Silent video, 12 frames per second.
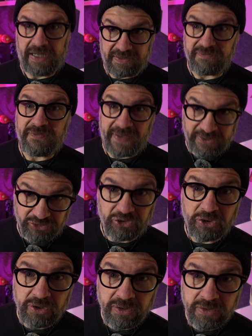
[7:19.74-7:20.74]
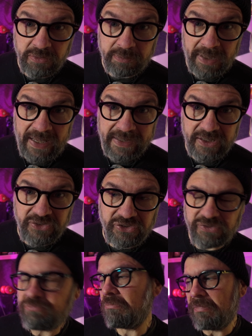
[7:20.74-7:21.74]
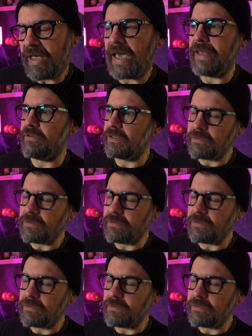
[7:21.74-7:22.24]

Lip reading: Adventure package. I don't